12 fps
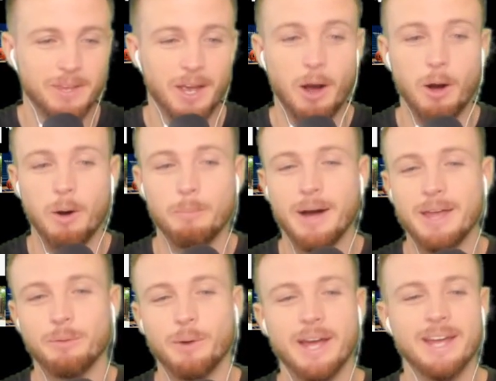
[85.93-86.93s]
Oh, by
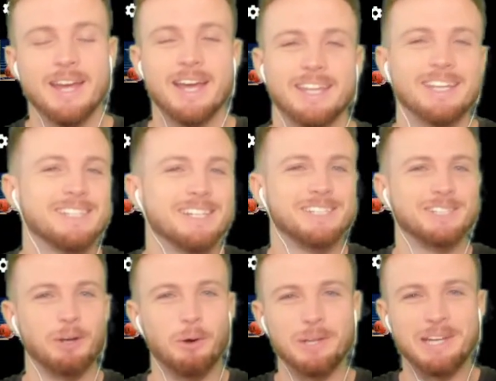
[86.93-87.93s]
the way, this is
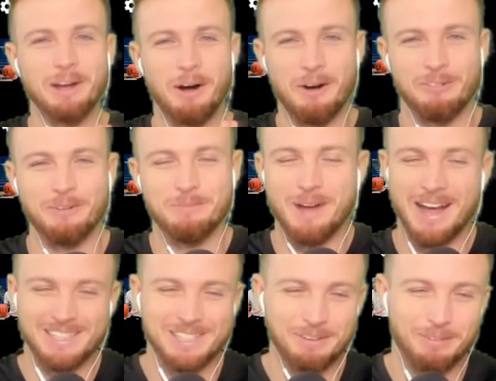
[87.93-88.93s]
solely off of
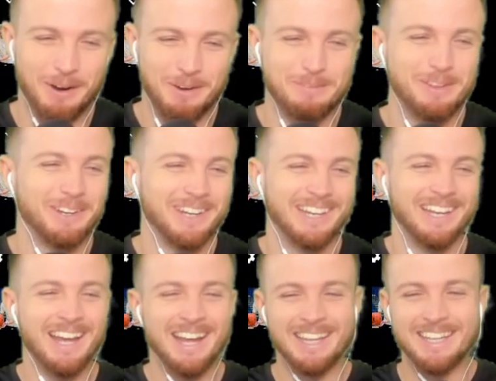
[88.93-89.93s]
basketball ability.
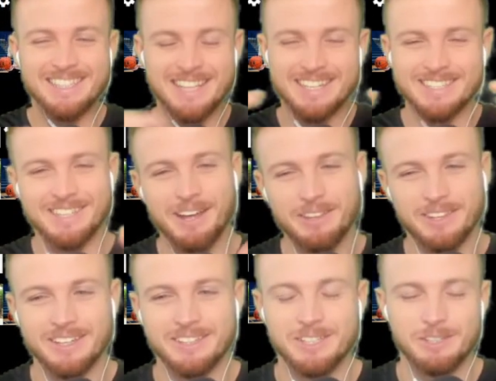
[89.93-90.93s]
This has
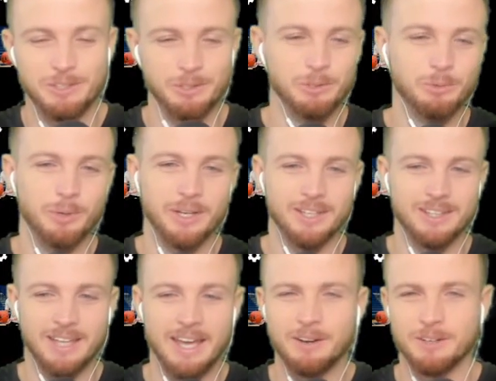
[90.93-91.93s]
nothing to do with
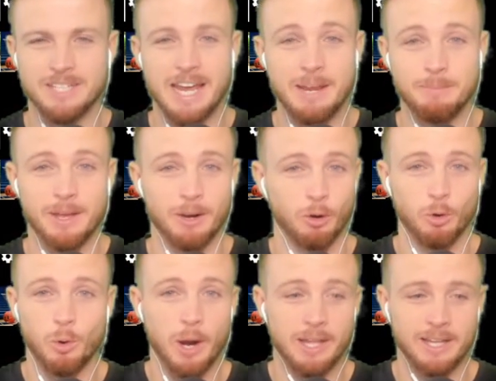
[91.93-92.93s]
entertainment or
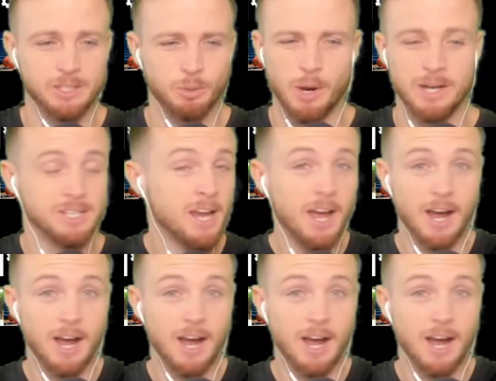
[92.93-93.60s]
who I like to watch.